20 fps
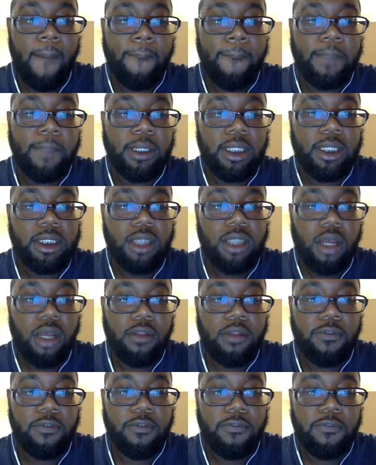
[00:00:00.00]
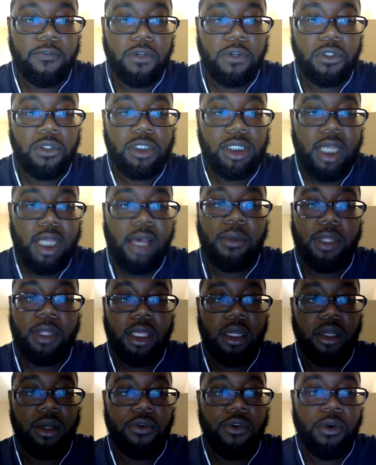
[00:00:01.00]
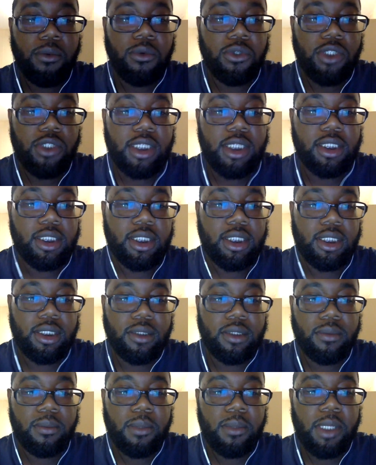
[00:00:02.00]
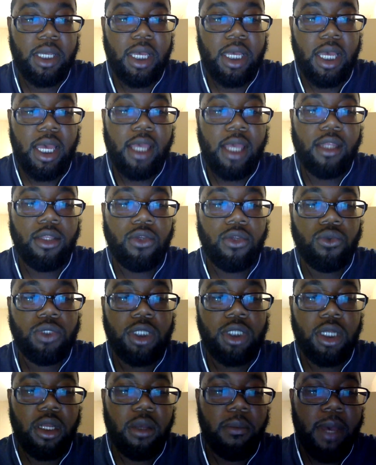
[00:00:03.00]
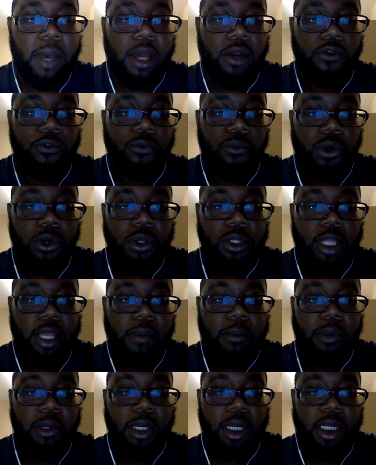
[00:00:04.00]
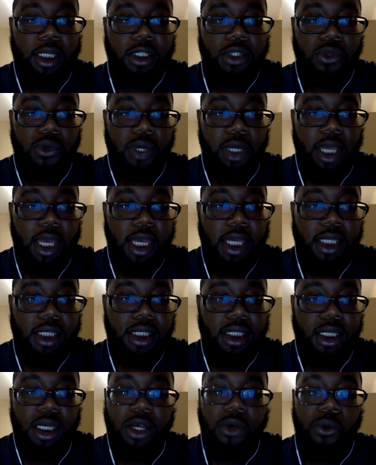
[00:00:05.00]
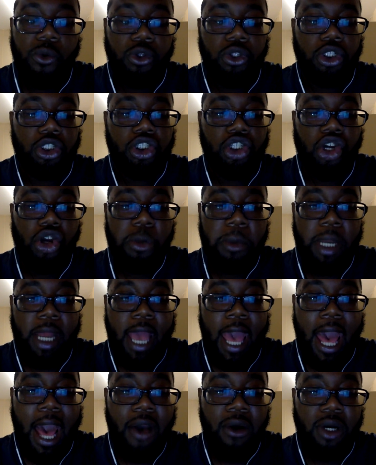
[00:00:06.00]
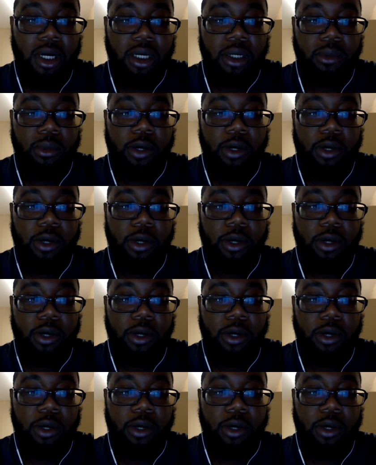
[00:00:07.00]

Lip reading: Police are the first step within the criminal justice system, and due to the amount of work they put into a case, will determine the outcome